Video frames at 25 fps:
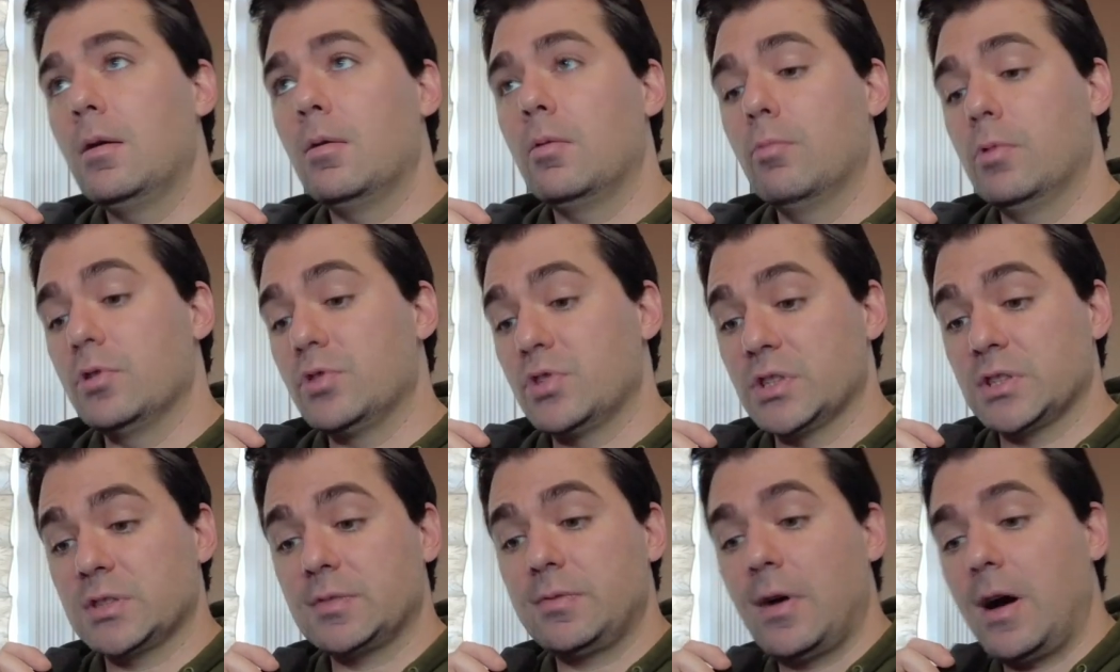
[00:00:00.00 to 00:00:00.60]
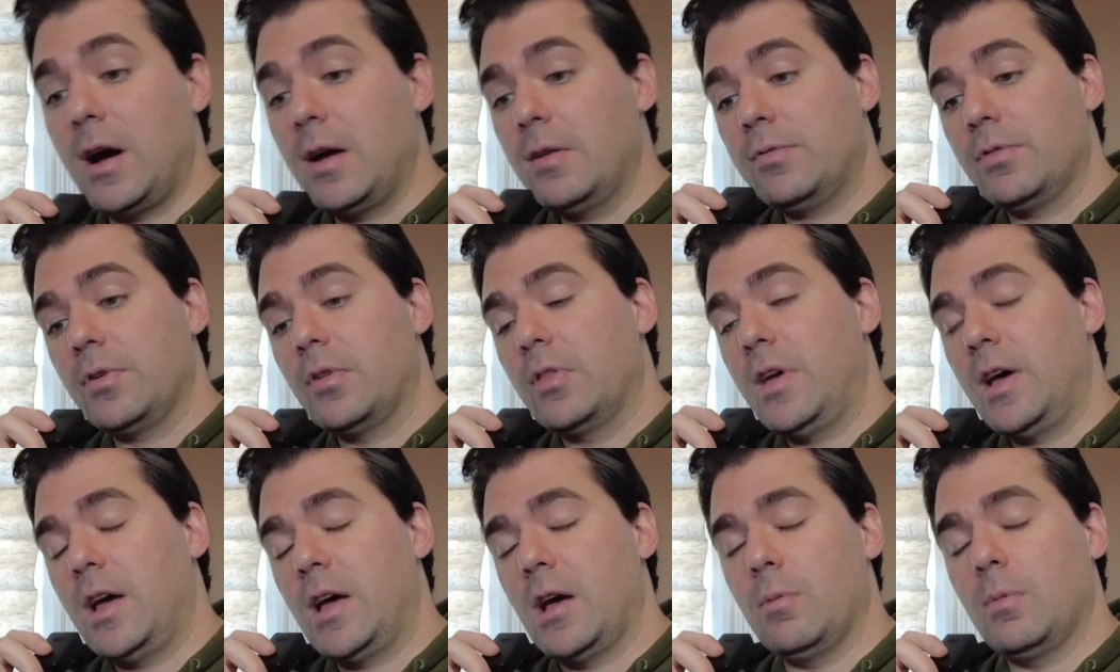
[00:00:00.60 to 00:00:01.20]
which is fine for
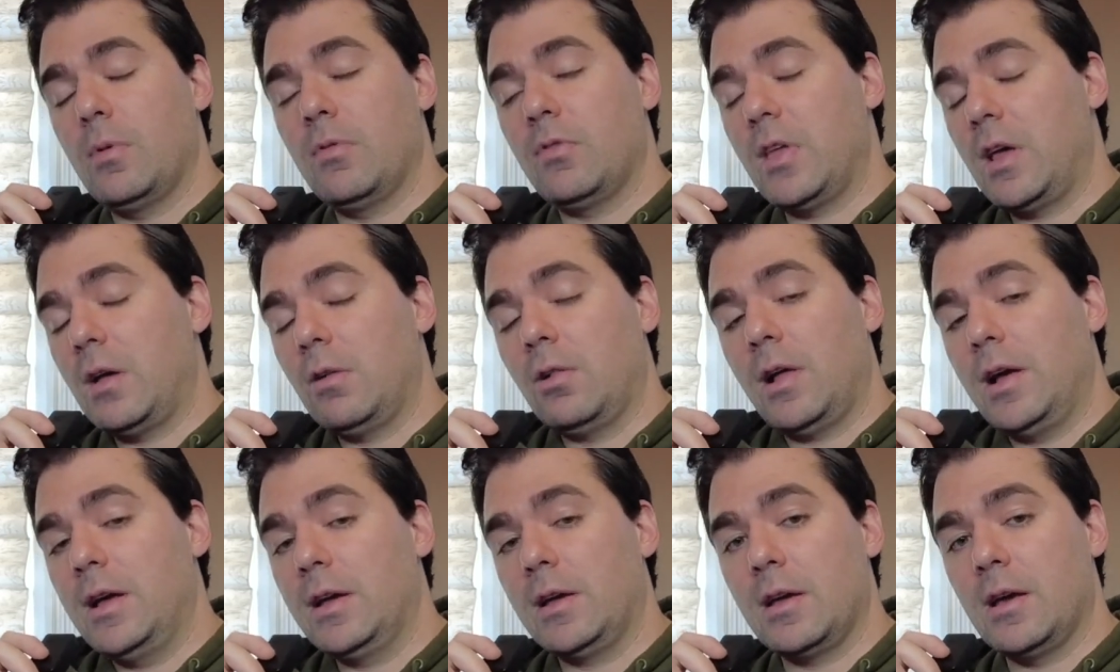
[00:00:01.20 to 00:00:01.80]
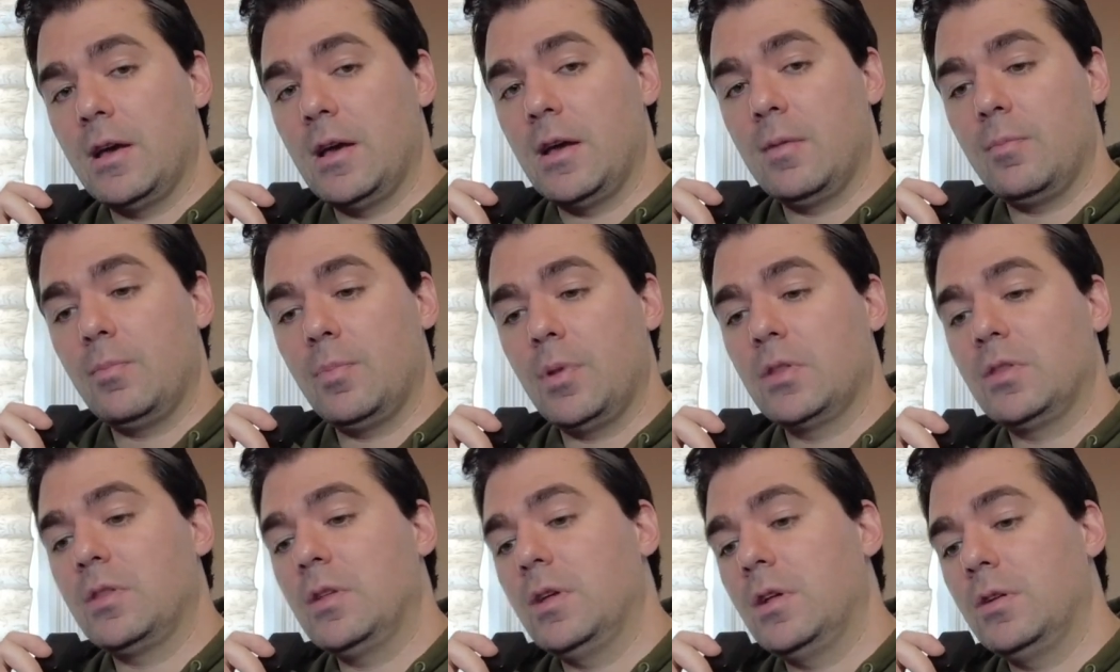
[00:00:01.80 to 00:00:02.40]
them if they like it,
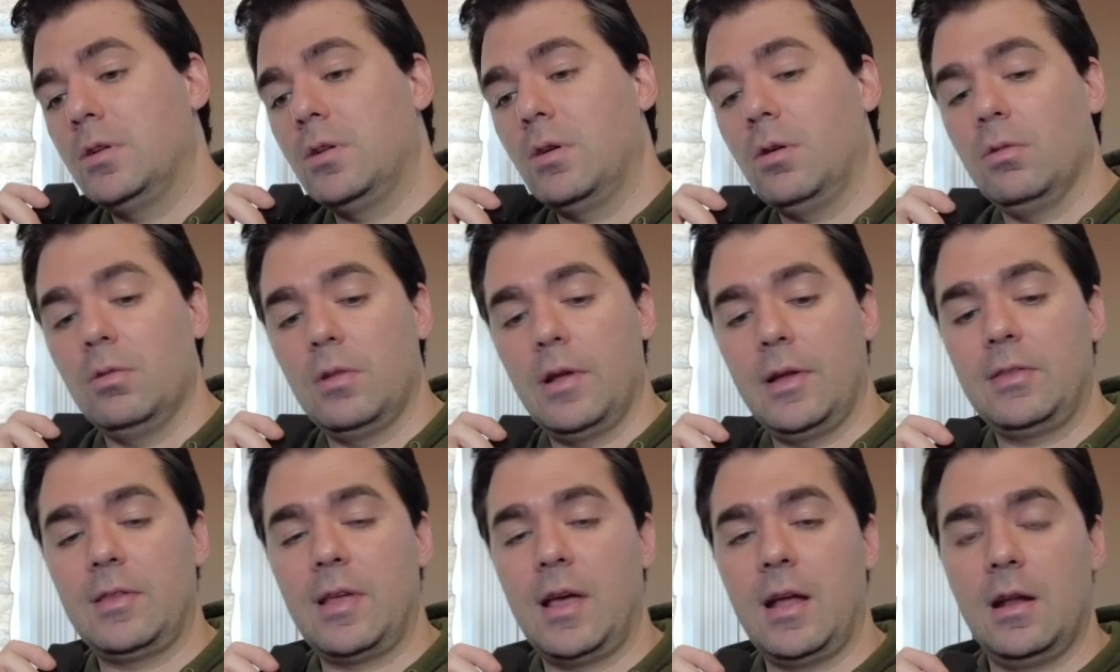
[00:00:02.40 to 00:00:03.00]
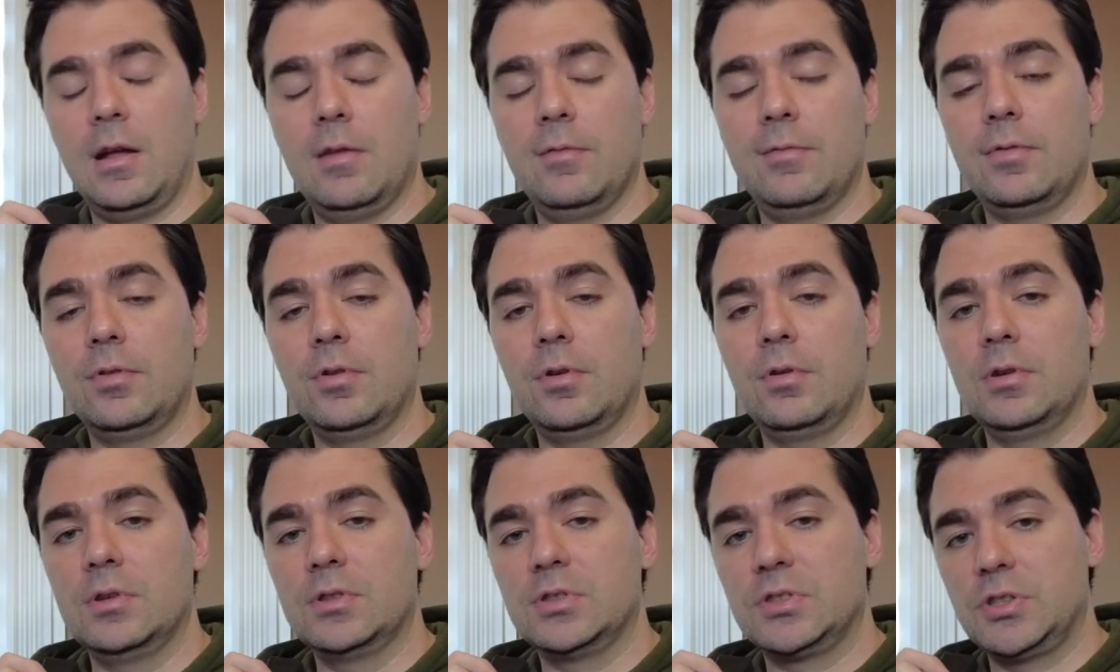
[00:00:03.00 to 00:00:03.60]
but then don't let that
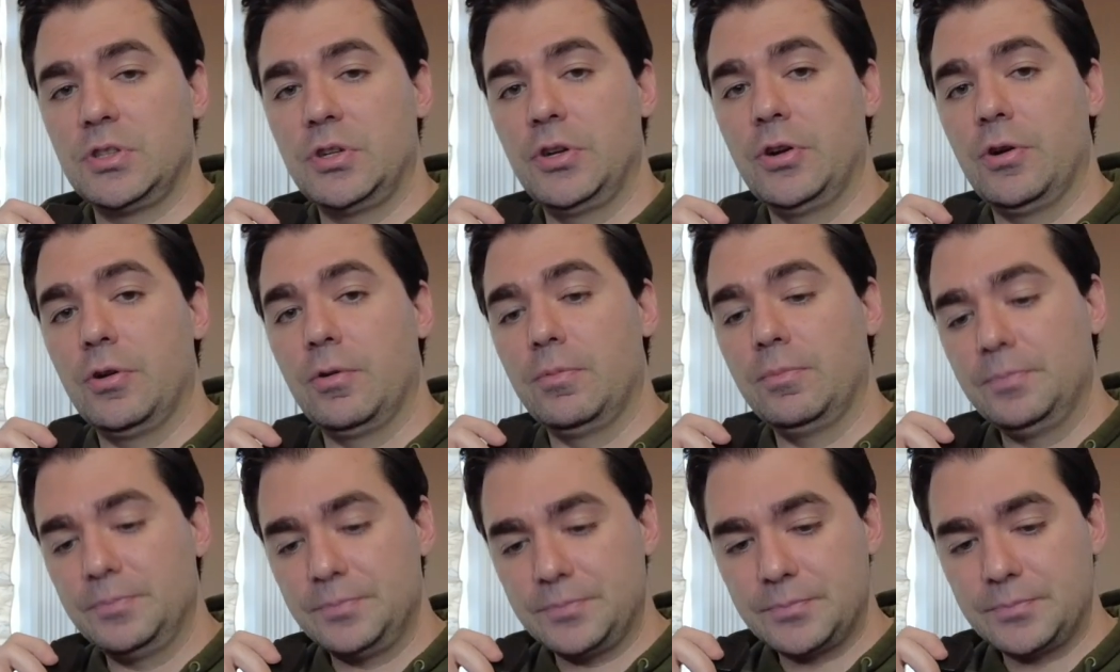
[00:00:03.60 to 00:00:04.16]
influence you